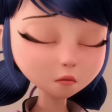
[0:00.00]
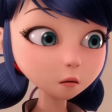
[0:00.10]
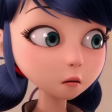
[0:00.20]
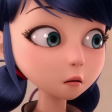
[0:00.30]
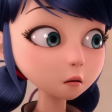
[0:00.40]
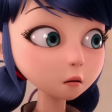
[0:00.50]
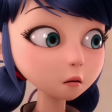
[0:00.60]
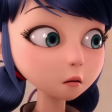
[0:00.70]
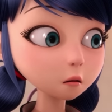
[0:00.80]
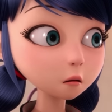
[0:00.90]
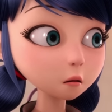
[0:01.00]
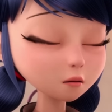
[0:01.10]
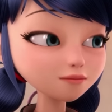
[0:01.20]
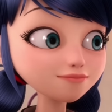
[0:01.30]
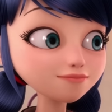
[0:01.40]

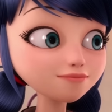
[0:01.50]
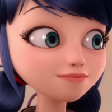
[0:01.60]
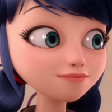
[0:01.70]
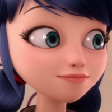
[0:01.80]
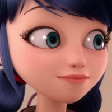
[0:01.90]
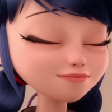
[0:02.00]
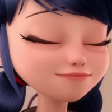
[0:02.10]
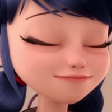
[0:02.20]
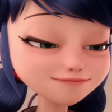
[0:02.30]
(silence)